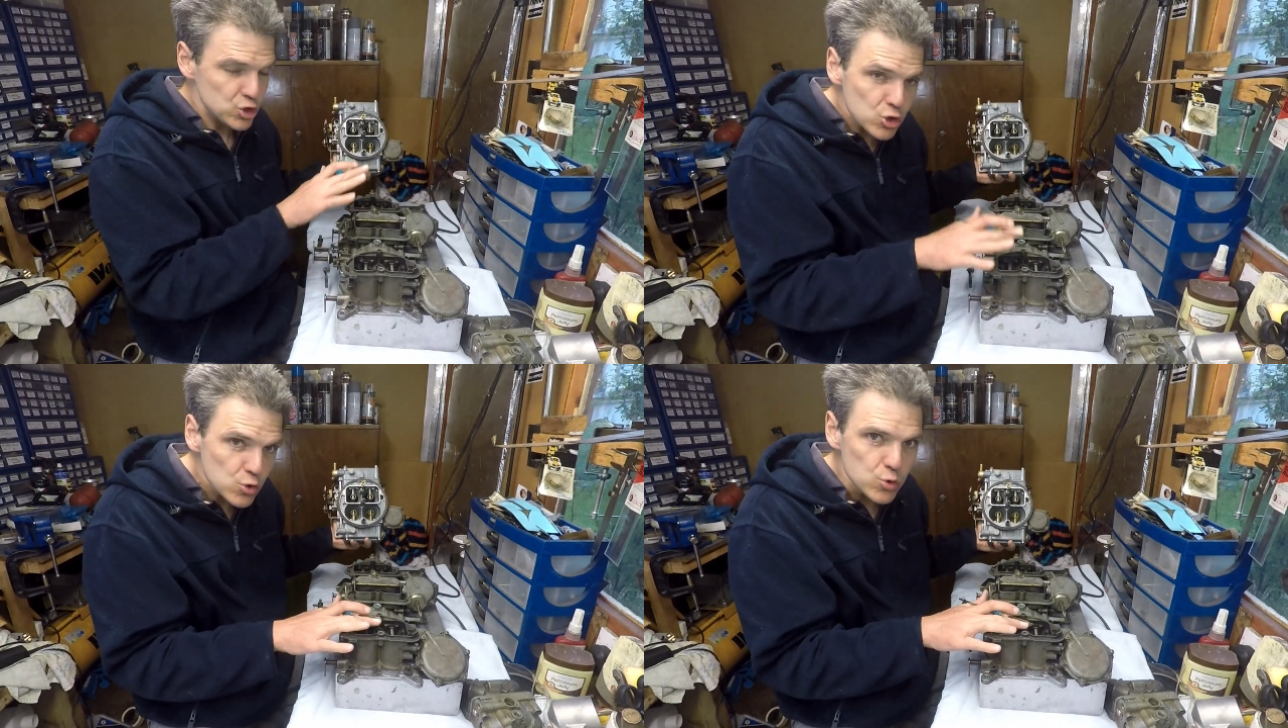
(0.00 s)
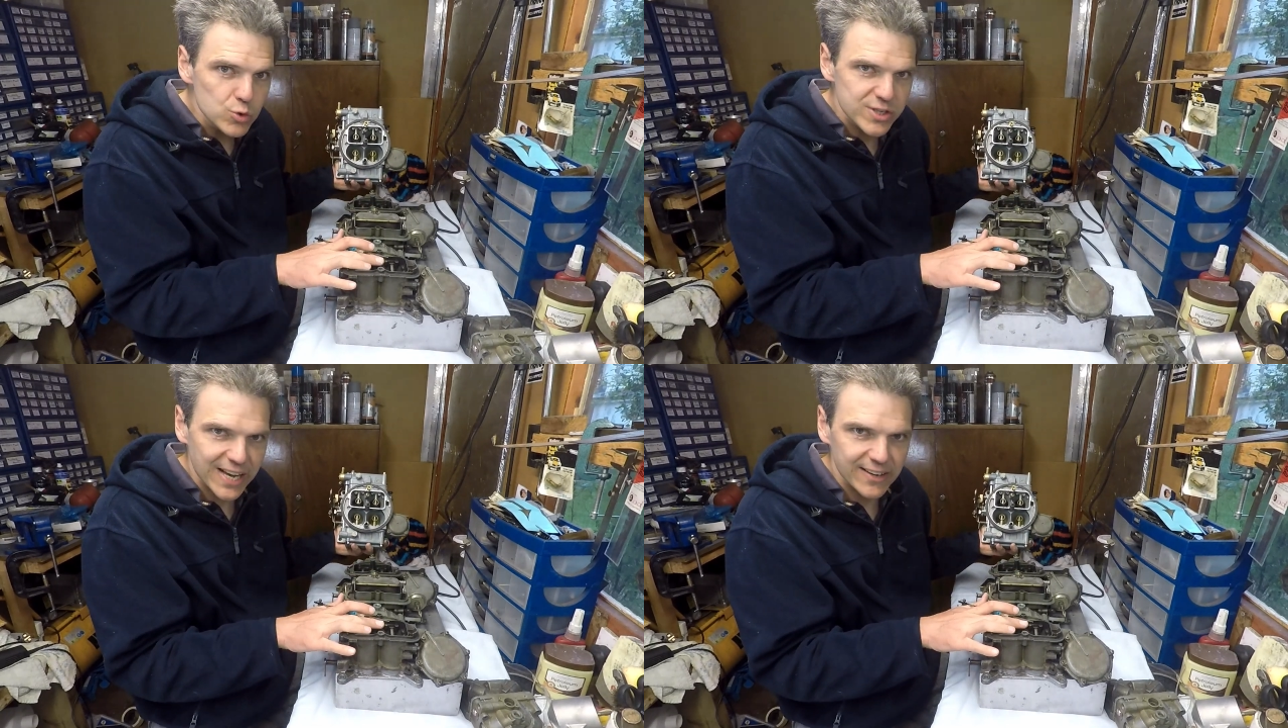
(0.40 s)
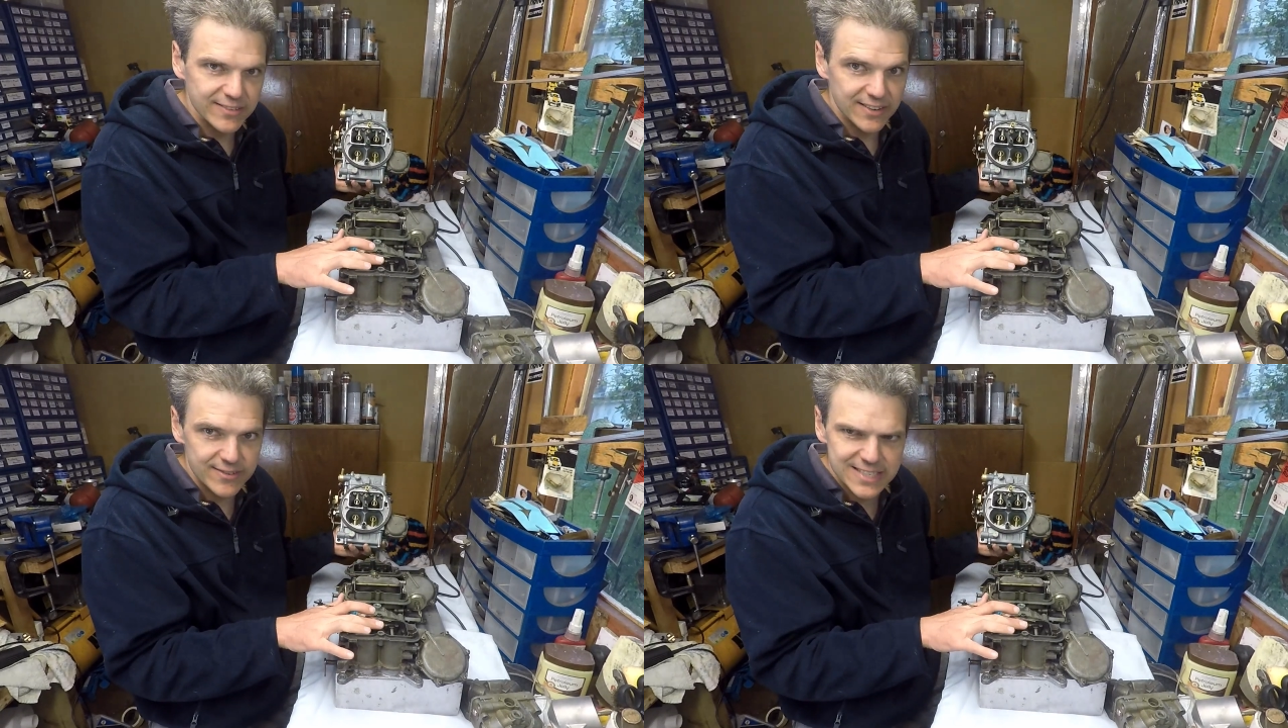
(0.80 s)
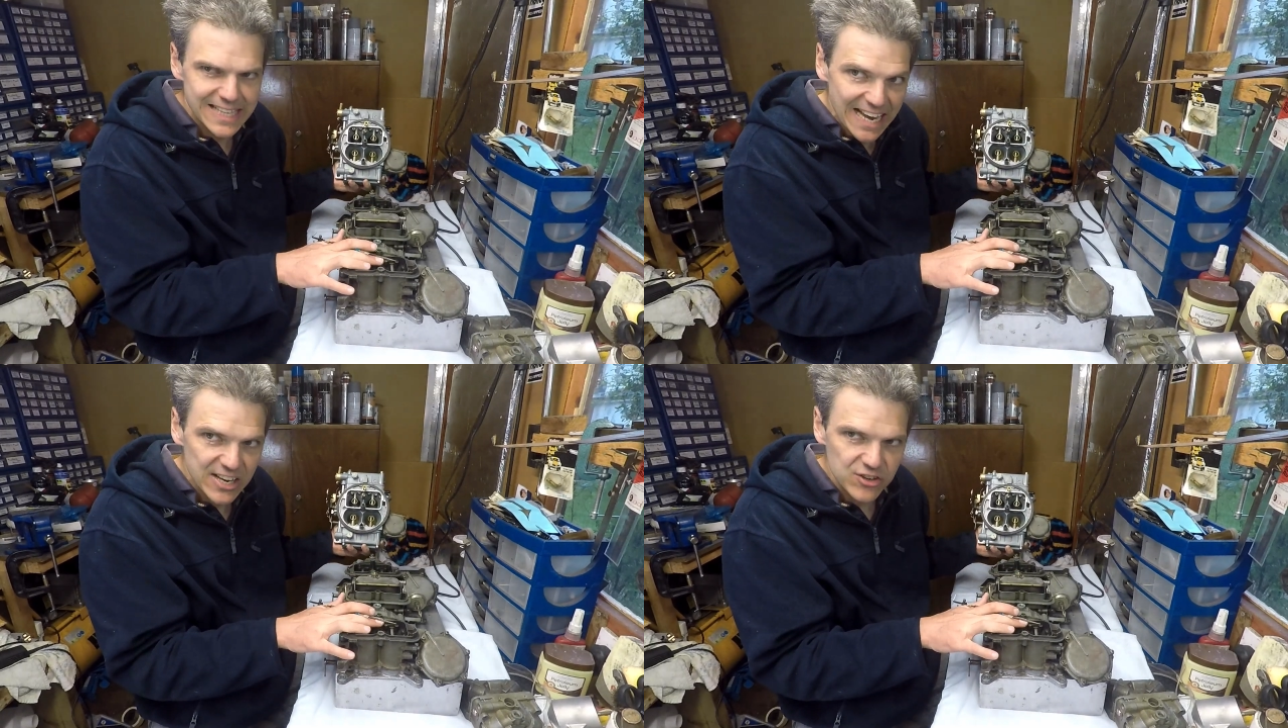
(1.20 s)
two secondary
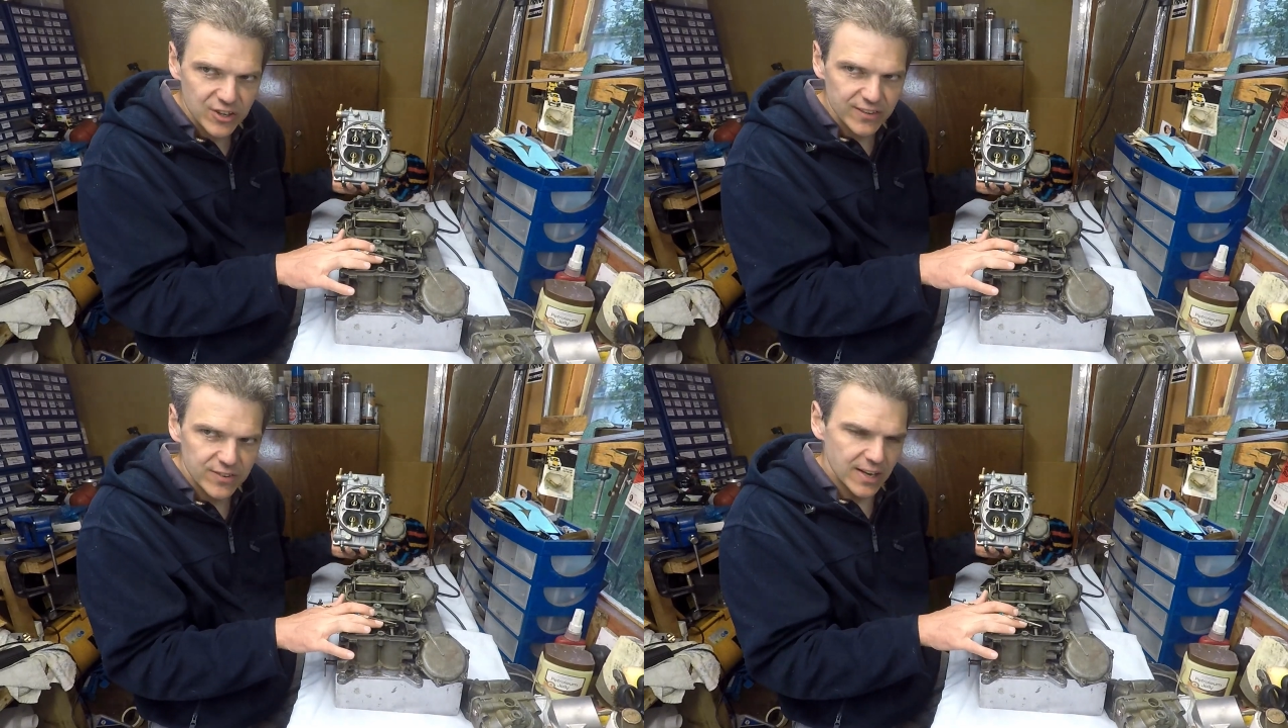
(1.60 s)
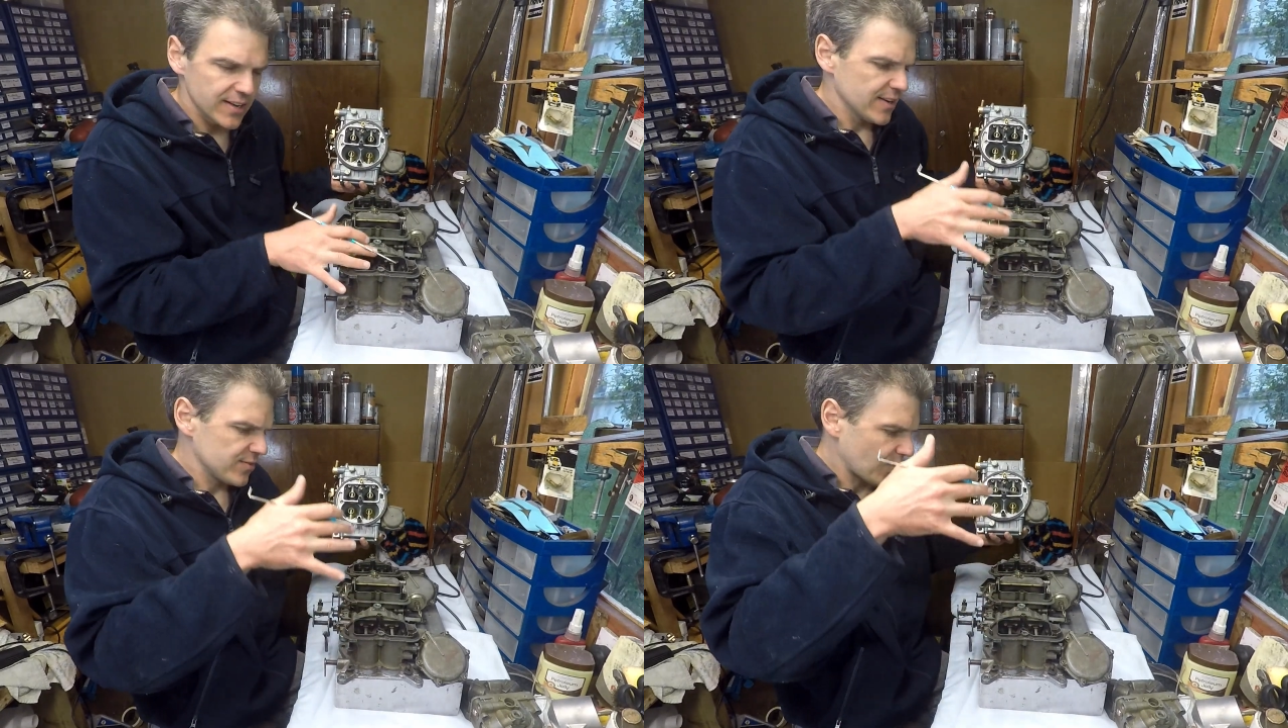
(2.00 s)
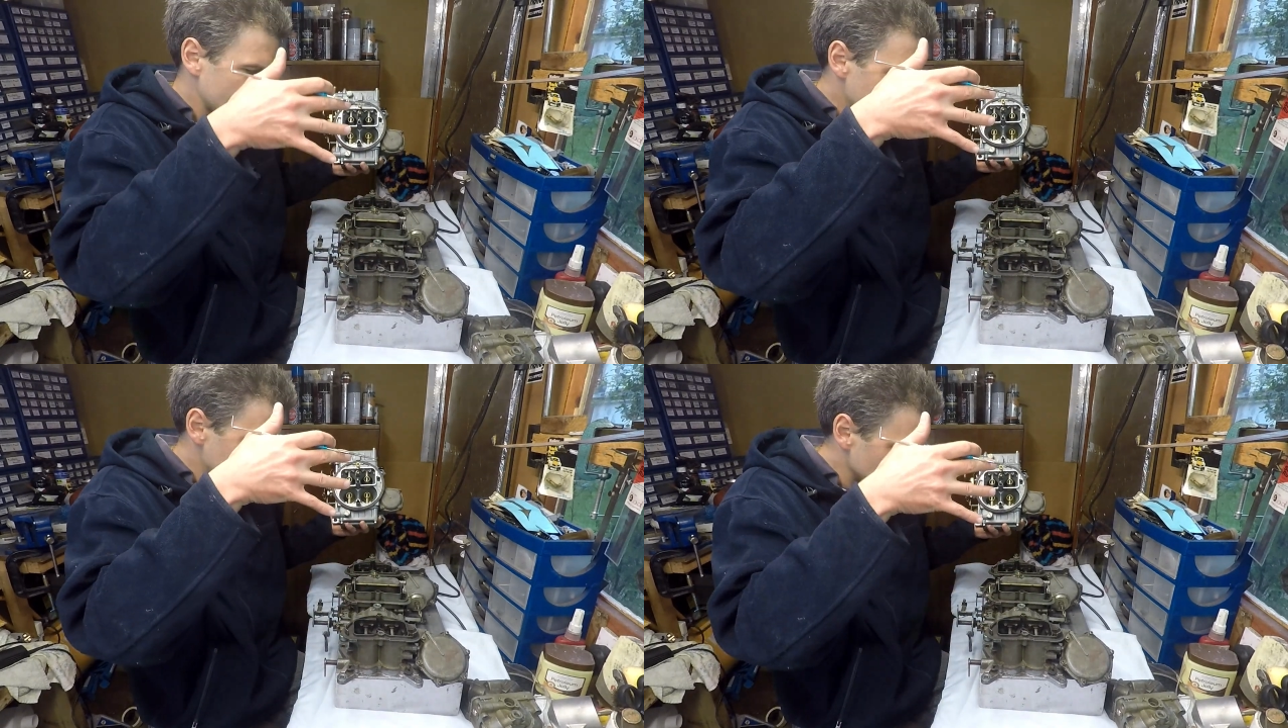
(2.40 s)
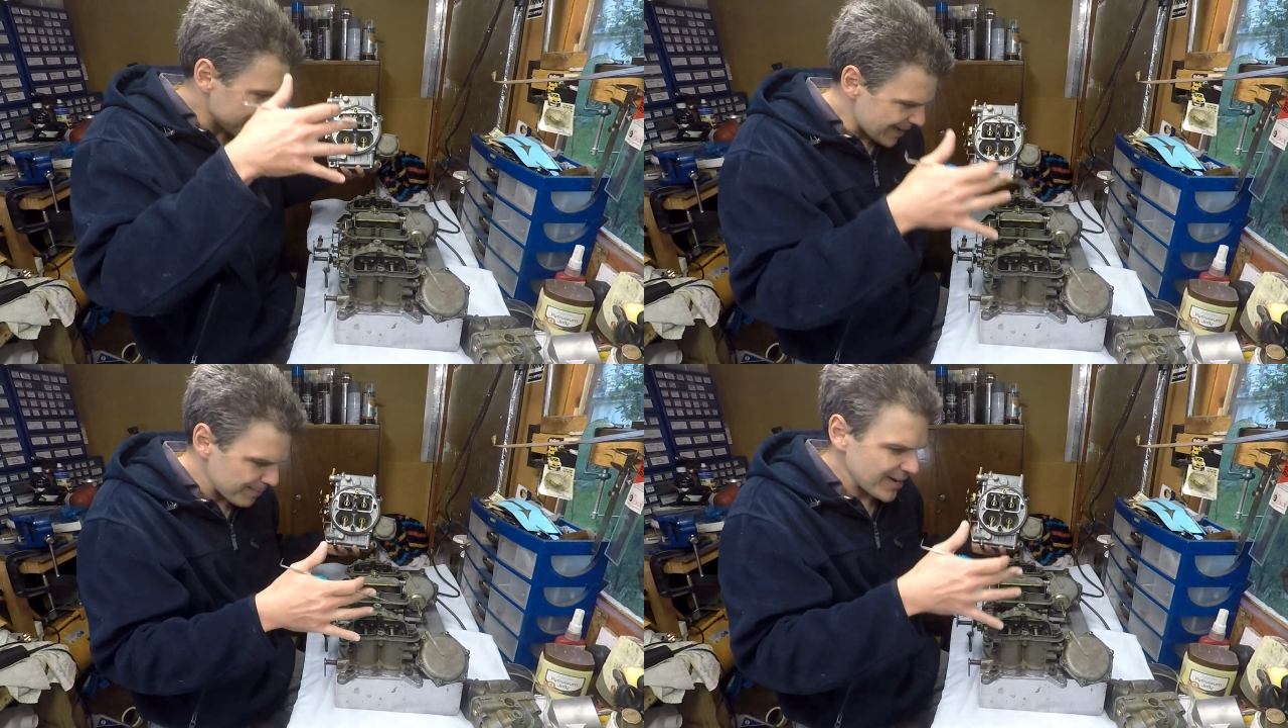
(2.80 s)
stages. So therefore,
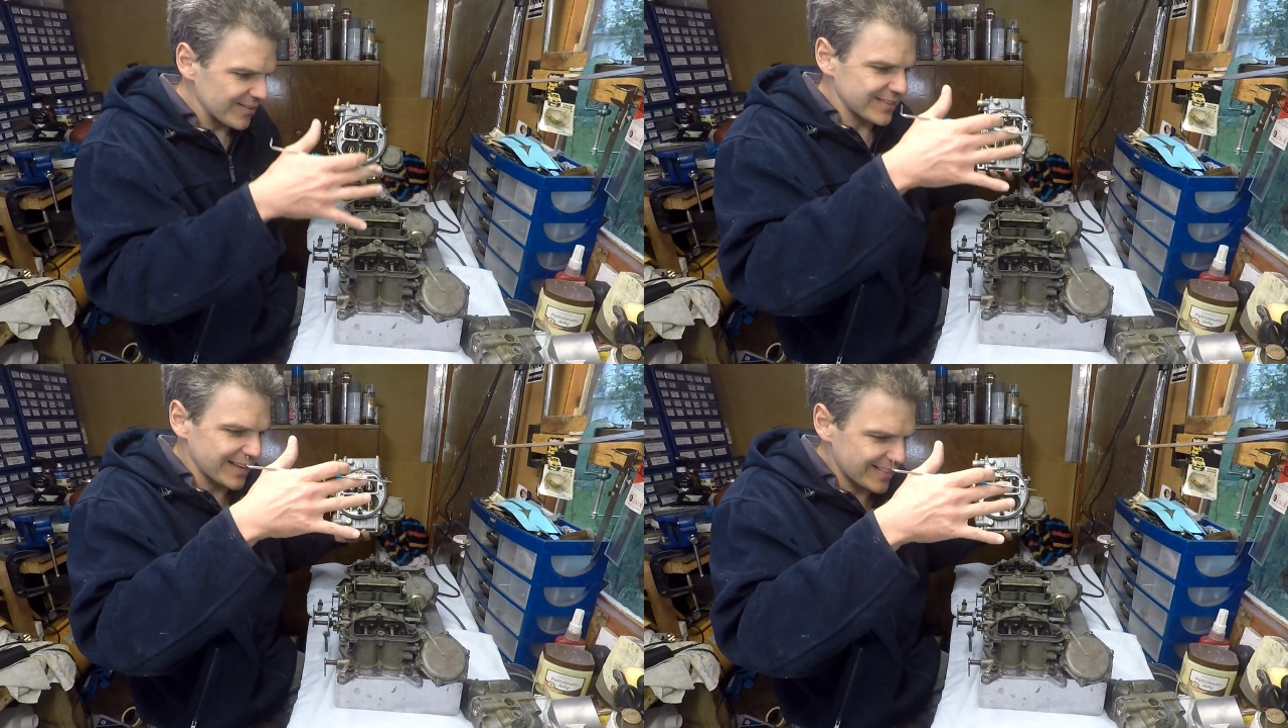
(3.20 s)
the amount